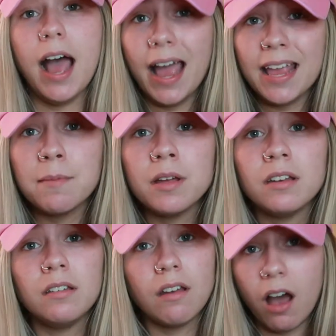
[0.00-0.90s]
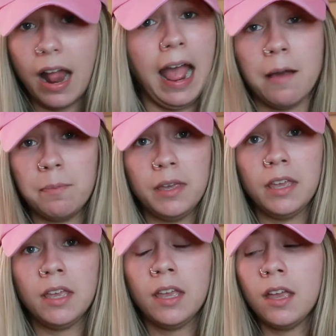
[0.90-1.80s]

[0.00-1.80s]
I am not happy.